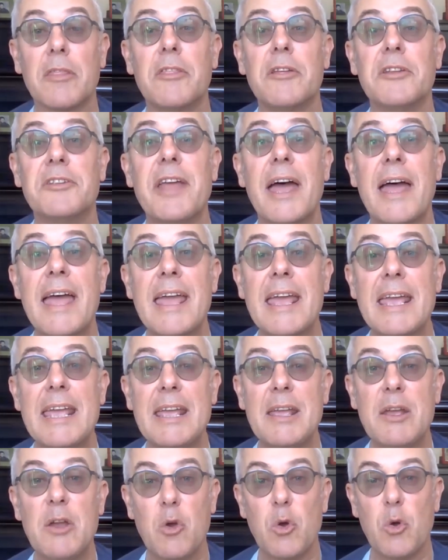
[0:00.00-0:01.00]
The
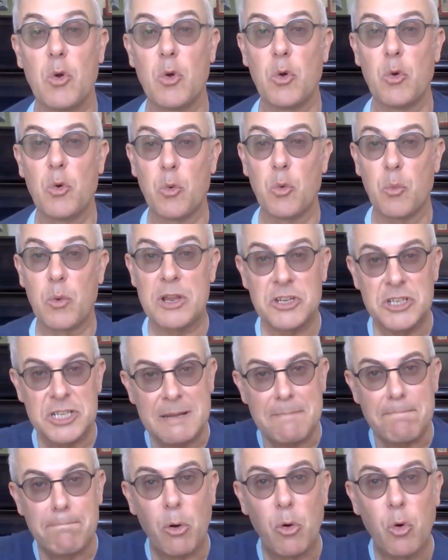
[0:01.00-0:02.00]
day when
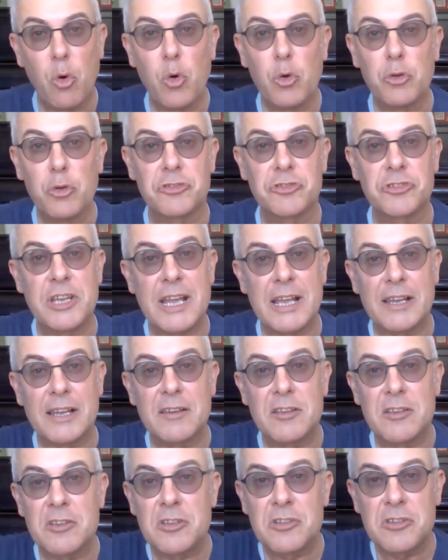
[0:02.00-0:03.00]
she poured
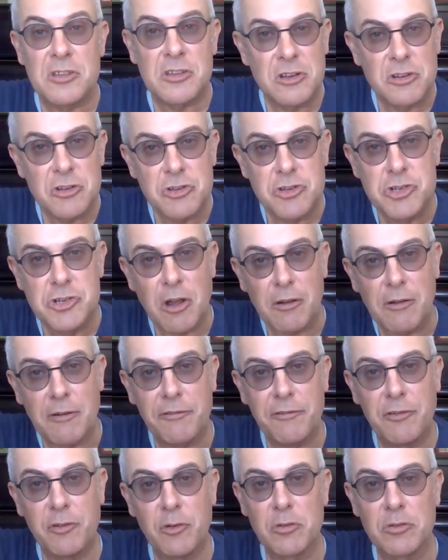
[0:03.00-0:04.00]
6
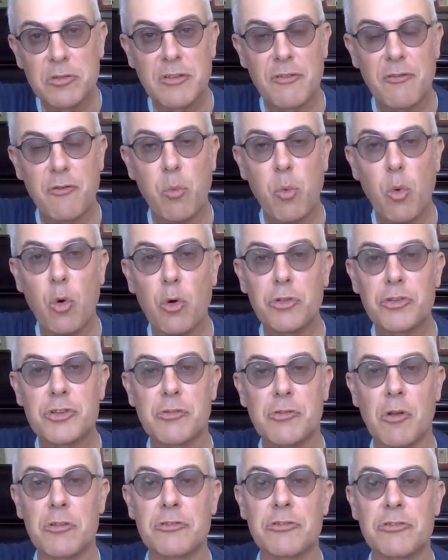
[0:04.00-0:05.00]
jugfuls of
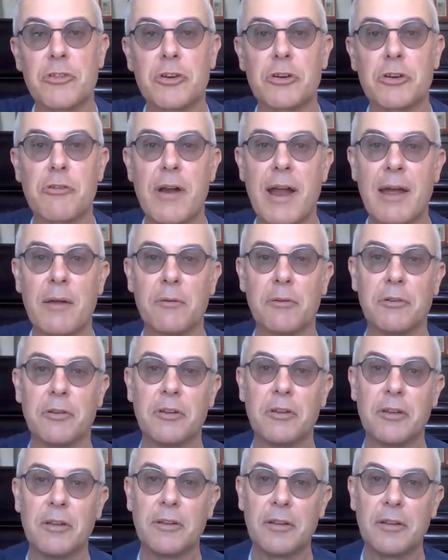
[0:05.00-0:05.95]
water onto the ground